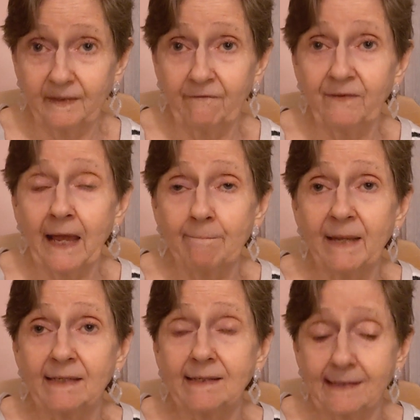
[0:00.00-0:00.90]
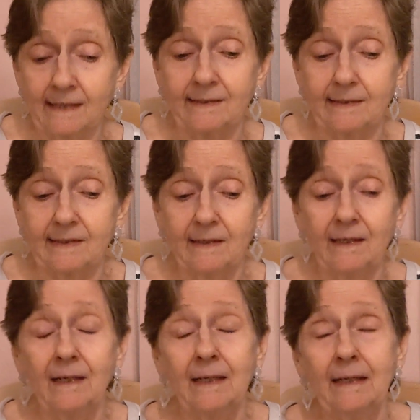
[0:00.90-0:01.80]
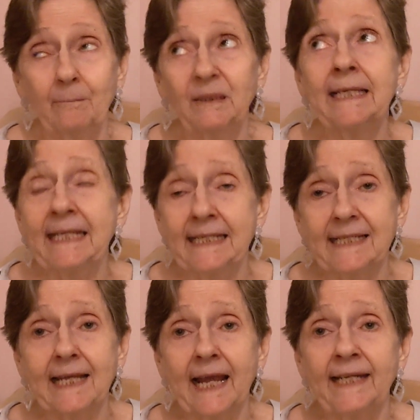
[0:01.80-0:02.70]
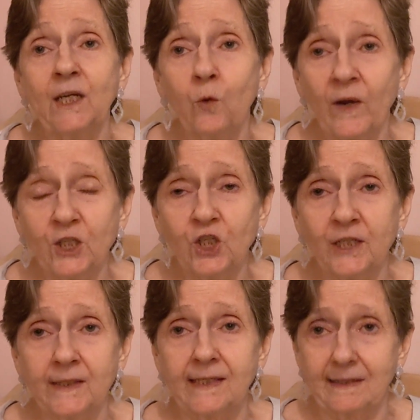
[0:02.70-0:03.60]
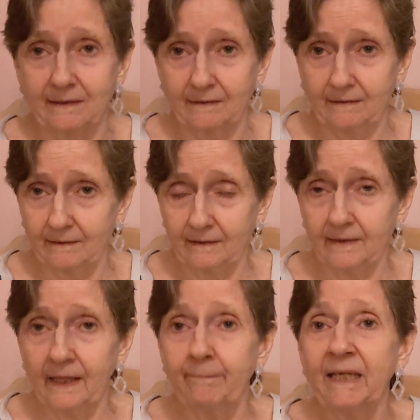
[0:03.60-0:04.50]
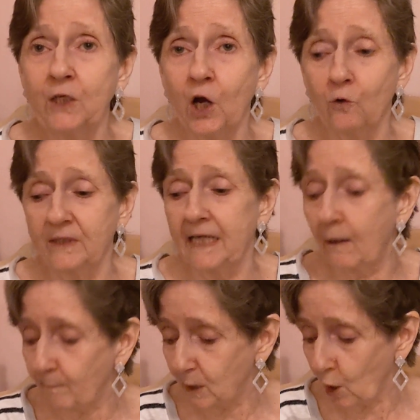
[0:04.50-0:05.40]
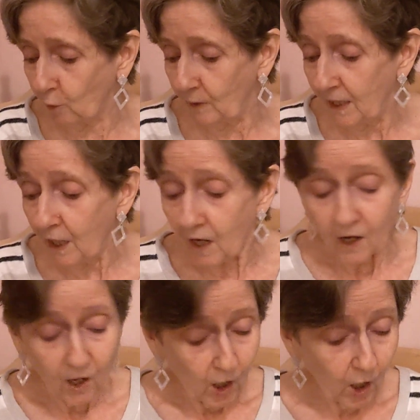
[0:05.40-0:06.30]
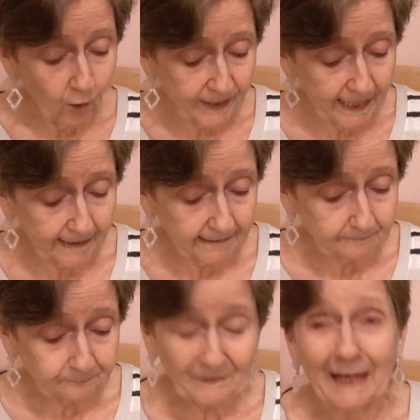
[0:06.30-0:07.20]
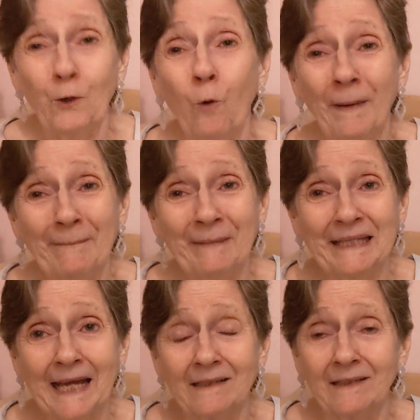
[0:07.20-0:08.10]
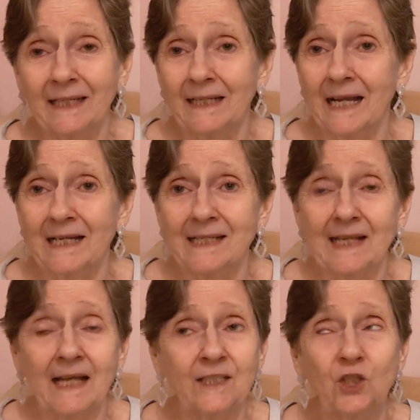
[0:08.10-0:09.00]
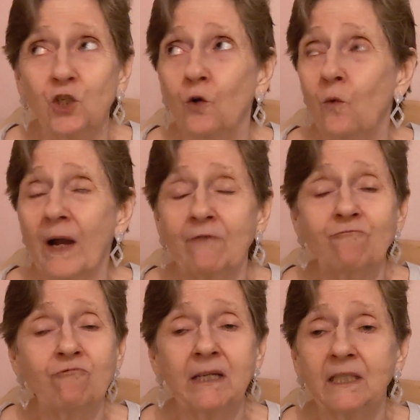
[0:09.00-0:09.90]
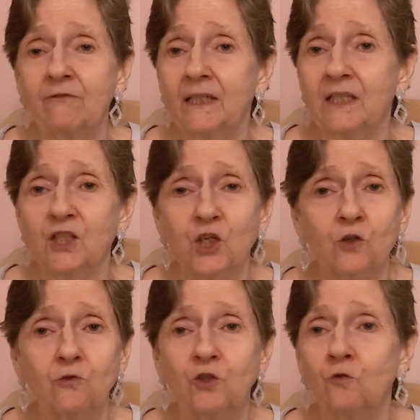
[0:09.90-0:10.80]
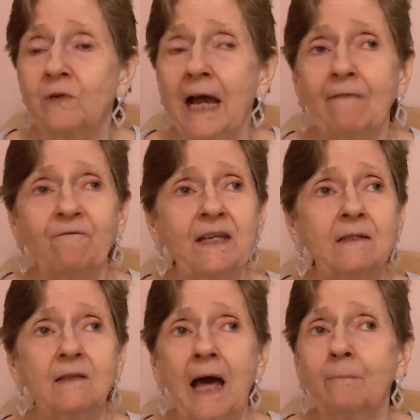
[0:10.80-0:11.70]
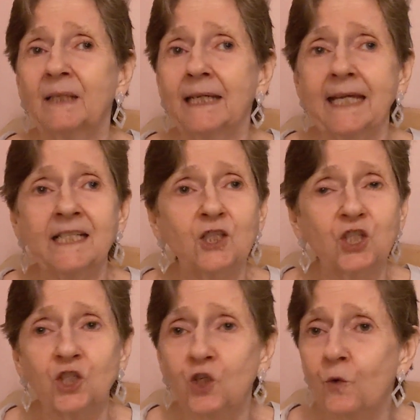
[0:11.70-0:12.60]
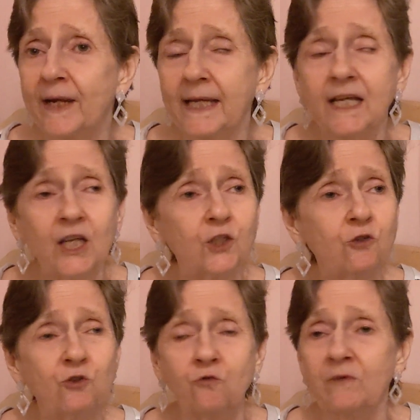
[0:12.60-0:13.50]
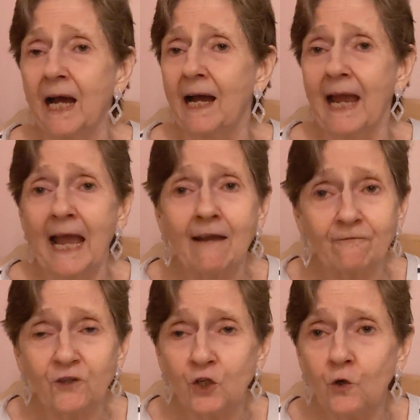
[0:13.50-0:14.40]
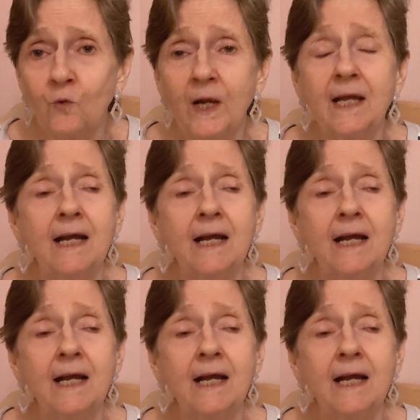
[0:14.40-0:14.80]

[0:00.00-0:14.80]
if that makes sense. Please, any questions, let me know down below. Okay, I hope I made that clear, guys. I do. I really, really do. Do not feel obligated to do it. You do not have to.